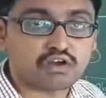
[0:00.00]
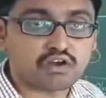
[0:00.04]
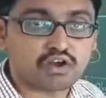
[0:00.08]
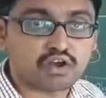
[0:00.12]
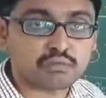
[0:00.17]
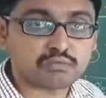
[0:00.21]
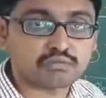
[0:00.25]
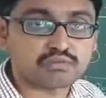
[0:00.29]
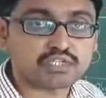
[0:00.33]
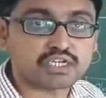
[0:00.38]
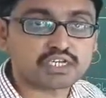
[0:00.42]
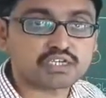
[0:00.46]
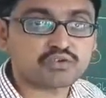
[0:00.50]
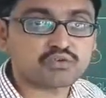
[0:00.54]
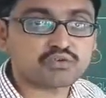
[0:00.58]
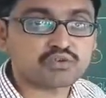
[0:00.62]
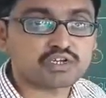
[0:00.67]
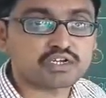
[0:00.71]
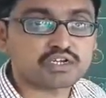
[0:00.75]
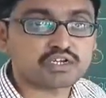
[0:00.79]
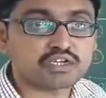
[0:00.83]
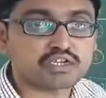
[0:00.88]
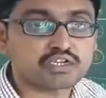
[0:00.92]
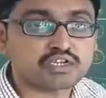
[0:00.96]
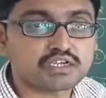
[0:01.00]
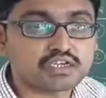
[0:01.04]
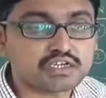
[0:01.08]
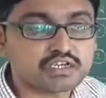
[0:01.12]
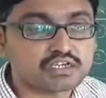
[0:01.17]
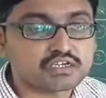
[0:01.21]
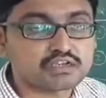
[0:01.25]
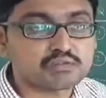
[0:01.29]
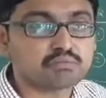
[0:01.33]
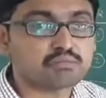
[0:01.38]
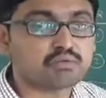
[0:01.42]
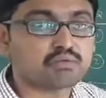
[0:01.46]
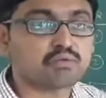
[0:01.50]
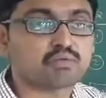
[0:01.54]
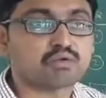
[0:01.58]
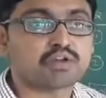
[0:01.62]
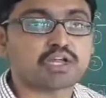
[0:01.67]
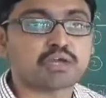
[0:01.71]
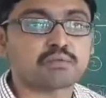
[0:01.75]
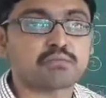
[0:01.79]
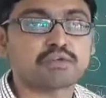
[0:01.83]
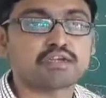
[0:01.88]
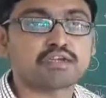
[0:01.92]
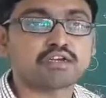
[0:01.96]
Object oriented
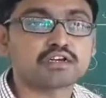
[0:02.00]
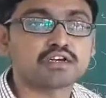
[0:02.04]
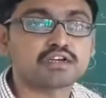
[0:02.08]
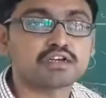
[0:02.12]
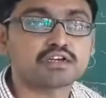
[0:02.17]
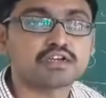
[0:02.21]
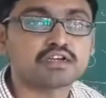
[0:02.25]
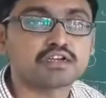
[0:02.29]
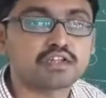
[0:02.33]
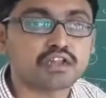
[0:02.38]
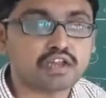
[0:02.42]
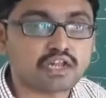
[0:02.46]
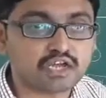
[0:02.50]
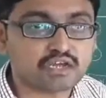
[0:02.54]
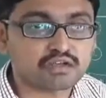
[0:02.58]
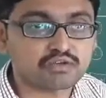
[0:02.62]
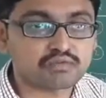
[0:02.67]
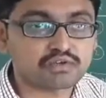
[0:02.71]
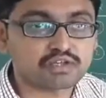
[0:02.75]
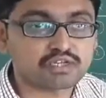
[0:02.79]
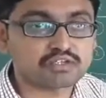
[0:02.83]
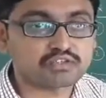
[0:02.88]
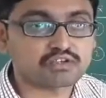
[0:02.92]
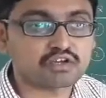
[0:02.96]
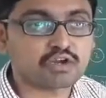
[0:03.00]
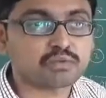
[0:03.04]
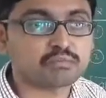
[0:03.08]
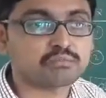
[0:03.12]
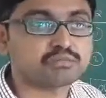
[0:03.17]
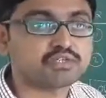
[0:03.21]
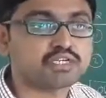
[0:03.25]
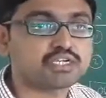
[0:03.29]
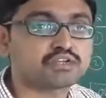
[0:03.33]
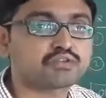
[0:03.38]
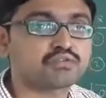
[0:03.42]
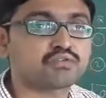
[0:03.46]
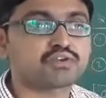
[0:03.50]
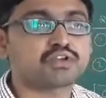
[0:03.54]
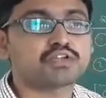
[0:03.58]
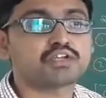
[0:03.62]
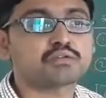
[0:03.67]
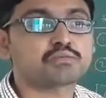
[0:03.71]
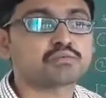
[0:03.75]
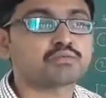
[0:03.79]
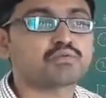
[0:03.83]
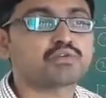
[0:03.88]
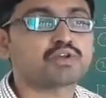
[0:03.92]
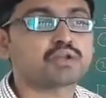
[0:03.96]
programming language. Object
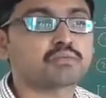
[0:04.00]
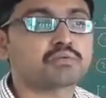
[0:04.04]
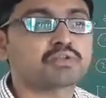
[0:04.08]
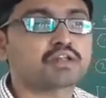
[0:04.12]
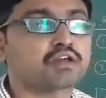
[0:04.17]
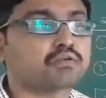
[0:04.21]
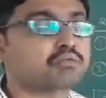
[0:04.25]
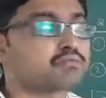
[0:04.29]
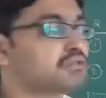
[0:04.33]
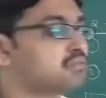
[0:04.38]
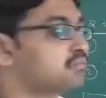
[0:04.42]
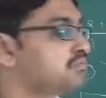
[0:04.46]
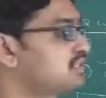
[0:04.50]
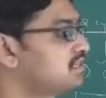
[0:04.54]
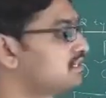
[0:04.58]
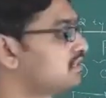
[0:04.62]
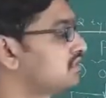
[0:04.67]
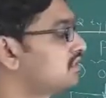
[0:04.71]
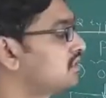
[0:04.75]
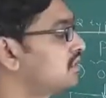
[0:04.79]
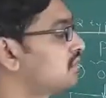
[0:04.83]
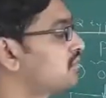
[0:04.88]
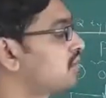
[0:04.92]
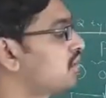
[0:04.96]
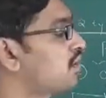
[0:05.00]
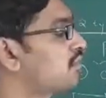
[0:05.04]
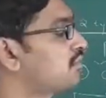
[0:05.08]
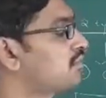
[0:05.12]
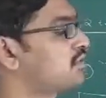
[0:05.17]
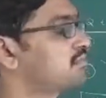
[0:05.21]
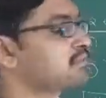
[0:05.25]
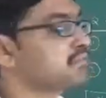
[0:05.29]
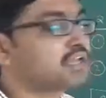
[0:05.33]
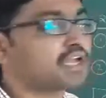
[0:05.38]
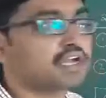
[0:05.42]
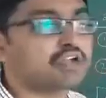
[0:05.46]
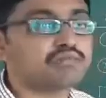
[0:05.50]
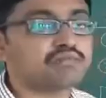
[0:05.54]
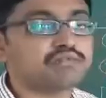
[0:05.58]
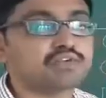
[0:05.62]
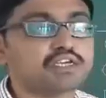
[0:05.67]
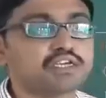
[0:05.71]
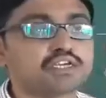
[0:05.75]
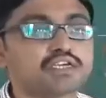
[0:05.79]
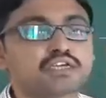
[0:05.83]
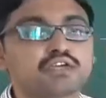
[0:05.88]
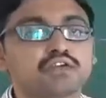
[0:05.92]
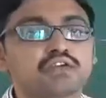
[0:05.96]
oriented programming language means the problem can be
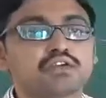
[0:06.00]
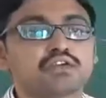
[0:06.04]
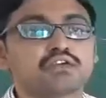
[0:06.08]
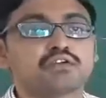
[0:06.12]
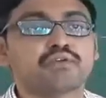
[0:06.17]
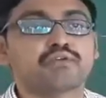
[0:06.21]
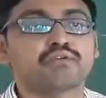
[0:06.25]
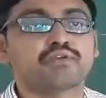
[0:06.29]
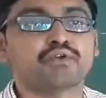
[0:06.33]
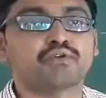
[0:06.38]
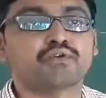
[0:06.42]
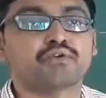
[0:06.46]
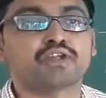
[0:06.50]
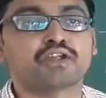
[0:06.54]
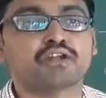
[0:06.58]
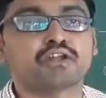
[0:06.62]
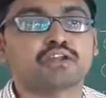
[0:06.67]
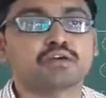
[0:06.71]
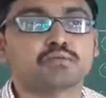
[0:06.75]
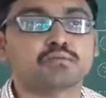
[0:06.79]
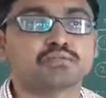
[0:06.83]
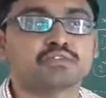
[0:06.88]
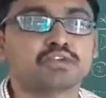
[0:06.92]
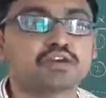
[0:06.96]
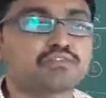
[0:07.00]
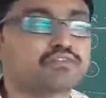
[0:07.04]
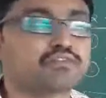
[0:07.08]
viewed in terms